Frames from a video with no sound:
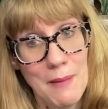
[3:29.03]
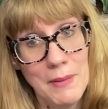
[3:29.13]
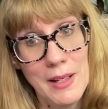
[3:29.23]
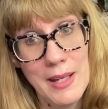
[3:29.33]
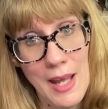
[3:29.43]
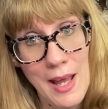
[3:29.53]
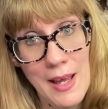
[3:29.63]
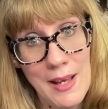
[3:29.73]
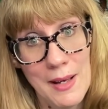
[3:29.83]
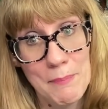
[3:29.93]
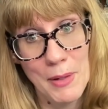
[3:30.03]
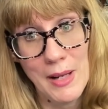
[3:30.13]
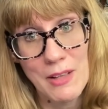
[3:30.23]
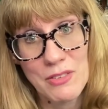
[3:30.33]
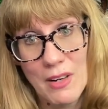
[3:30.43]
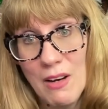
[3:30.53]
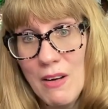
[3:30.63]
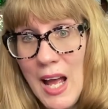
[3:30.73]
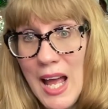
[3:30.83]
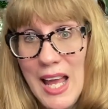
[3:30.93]
I'm like, yeah, Boathouse Row.
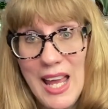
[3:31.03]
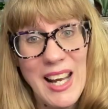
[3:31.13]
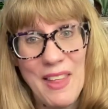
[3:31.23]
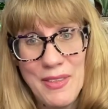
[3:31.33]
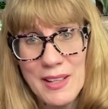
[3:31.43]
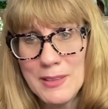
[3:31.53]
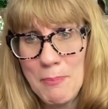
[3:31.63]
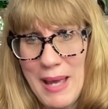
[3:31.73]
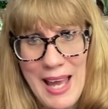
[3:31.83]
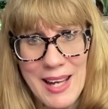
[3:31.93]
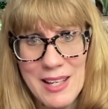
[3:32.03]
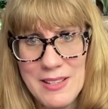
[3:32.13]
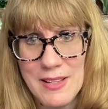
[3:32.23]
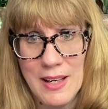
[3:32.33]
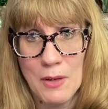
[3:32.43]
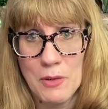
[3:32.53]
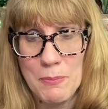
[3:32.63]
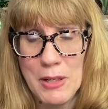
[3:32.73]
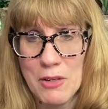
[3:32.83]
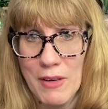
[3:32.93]
And I think the packaging would
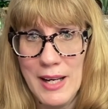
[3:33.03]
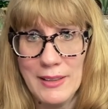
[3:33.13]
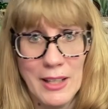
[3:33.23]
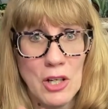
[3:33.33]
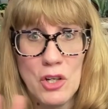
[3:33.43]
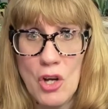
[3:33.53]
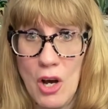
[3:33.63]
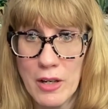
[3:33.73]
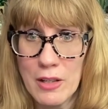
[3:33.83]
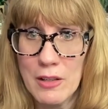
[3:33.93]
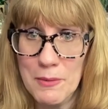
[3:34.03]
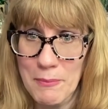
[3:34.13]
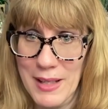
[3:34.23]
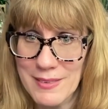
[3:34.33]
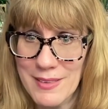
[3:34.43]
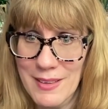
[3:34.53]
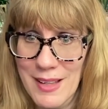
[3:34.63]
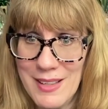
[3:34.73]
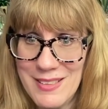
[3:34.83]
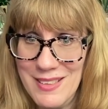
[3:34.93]
be great, like a nautical men's
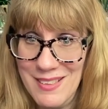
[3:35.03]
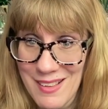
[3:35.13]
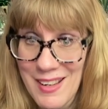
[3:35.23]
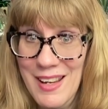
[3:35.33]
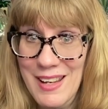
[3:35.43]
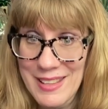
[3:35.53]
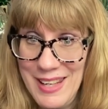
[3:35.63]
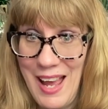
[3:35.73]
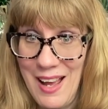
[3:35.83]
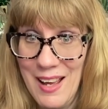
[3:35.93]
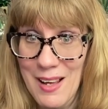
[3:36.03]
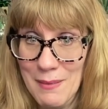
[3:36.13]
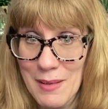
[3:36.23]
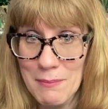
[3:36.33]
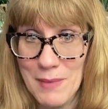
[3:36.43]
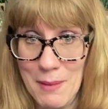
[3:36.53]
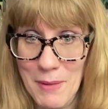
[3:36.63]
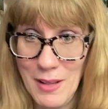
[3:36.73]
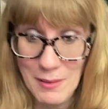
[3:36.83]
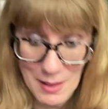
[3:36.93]
collection. Yeah, I'm
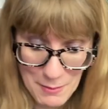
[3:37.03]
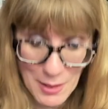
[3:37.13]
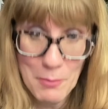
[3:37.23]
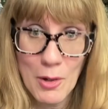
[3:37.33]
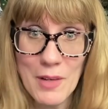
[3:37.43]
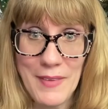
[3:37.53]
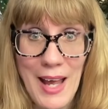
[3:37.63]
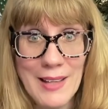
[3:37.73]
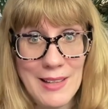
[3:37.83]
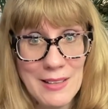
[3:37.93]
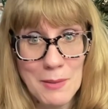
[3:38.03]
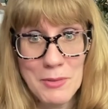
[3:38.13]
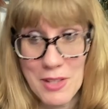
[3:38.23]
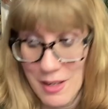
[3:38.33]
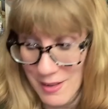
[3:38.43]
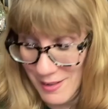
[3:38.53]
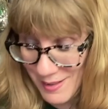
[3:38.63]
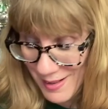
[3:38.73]
all aboard that. That's obscure.